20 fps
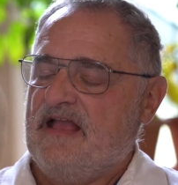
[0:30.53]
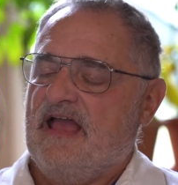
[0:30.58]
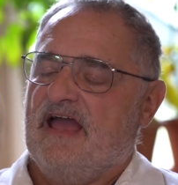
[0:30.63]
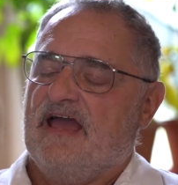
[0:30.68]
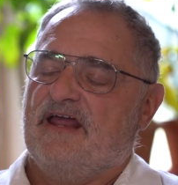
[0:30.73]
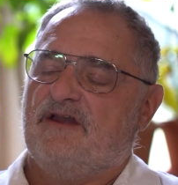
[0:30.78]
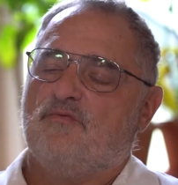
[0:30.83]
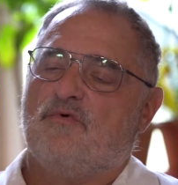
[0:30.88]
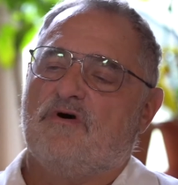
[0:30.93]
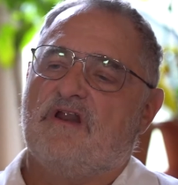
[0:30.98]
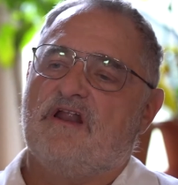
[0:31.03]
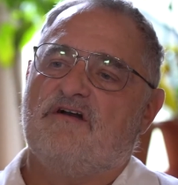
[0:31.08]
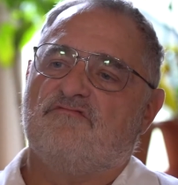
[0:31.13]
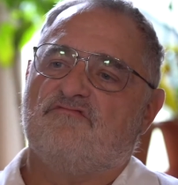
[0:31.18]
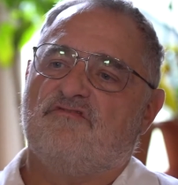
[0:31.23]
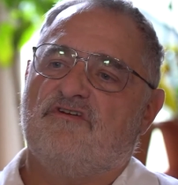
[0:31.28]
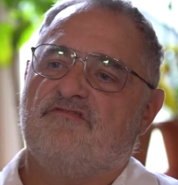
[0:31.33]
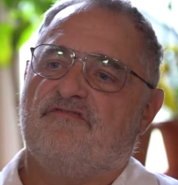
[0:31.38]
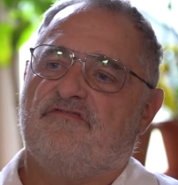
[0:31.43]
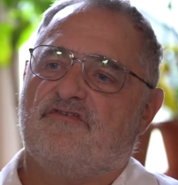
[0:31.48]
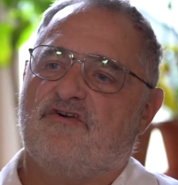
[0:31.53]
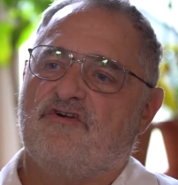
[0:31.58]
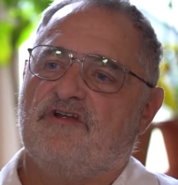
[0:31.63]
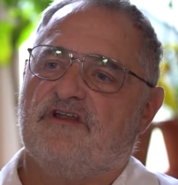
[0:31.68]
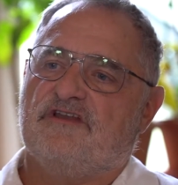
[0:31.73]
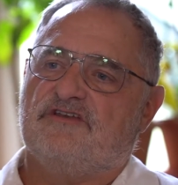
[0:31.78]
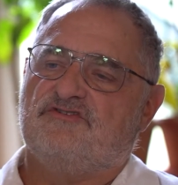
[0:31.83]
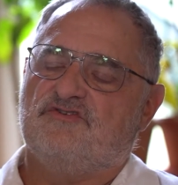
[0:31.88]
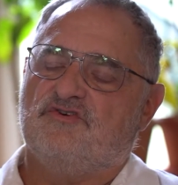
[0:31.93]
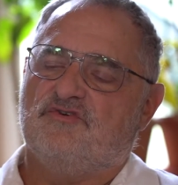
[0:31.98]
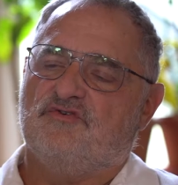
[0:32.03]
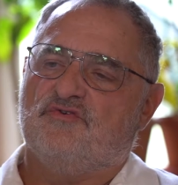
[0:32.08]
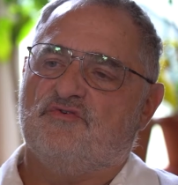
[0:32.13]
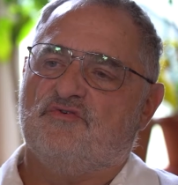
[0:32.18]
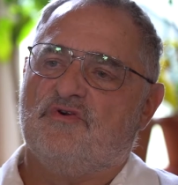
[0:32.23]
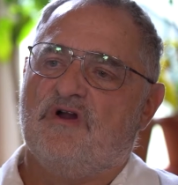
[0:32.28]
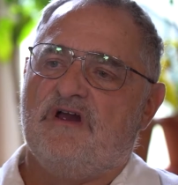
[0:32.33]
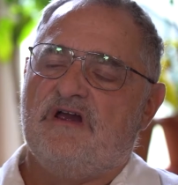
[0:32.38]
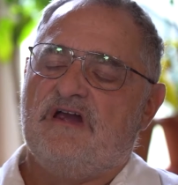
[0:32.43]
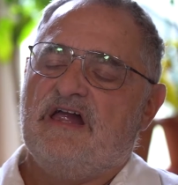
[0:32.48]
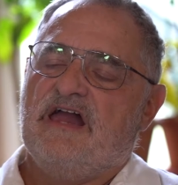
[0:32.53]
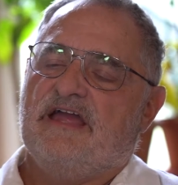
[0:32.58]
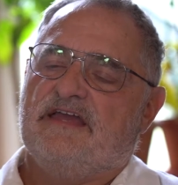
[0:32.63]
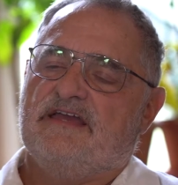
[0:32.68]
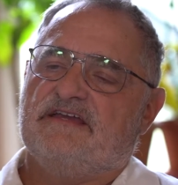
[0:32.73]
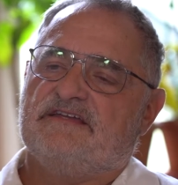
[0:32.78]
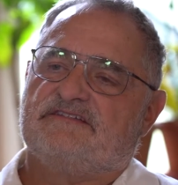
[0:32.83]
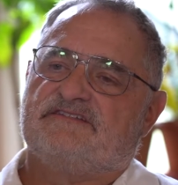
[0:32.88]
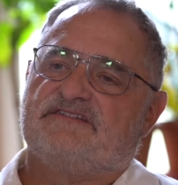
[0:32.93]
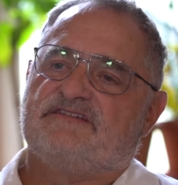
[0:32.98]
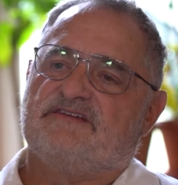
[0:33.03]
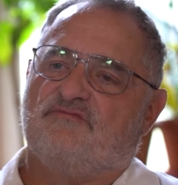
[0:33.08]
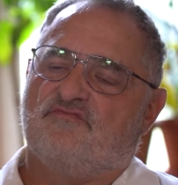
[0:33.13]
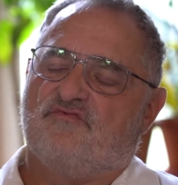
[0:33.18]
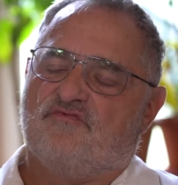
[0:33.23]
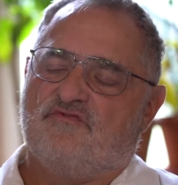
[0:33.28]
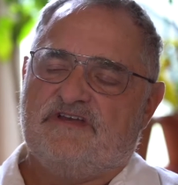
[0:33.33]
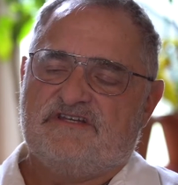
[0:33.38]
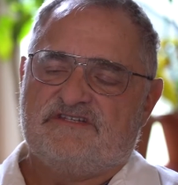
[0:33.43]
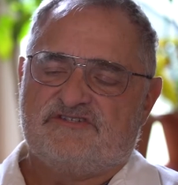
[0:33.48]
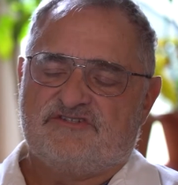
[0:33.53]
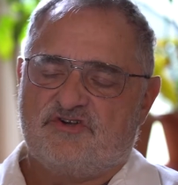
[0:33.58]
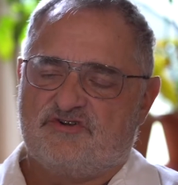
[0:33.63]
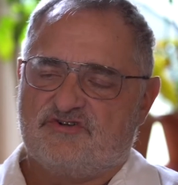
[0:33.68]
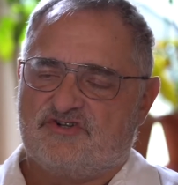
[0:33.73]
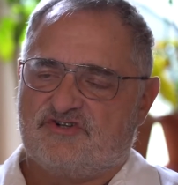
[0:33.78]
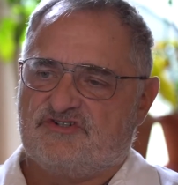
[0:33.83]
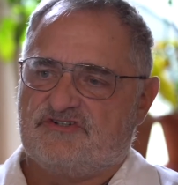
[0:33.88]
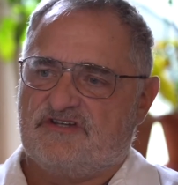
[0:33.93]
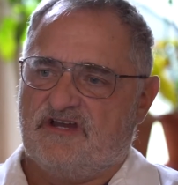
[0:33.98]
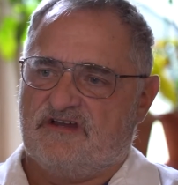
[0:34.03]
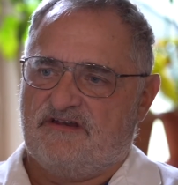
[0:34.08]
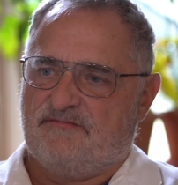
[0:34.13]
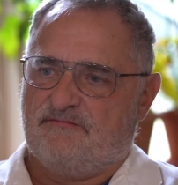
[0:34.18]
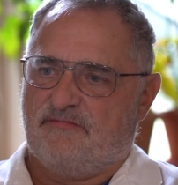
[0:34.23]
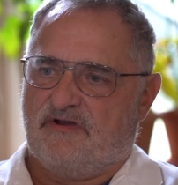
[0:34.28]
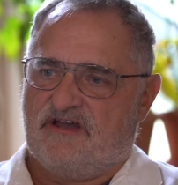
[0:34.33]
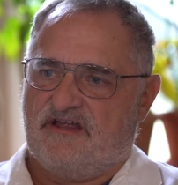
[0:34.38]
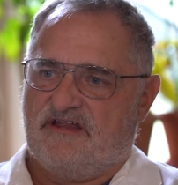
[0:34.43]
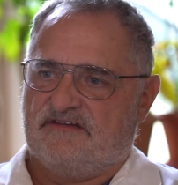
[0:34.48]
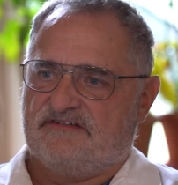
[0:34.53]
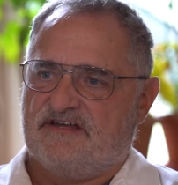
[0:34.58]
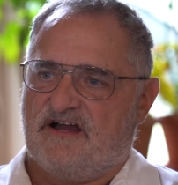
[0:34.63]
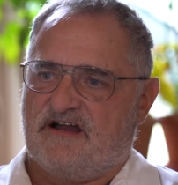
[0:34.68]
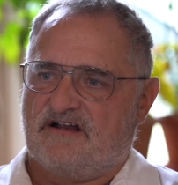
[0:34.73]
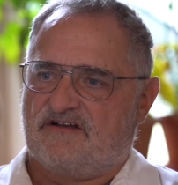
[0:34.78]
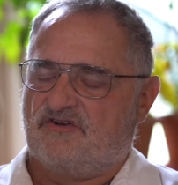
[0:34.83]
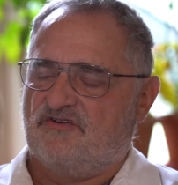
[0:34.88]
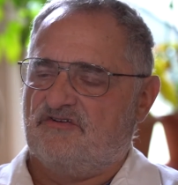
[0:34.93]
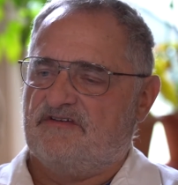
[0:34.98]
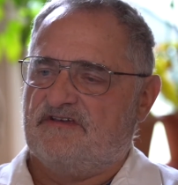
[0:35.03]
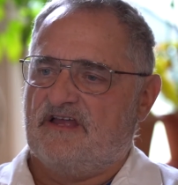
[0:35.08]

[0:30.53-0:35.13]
And what I'm referring to is some research done by a Dr.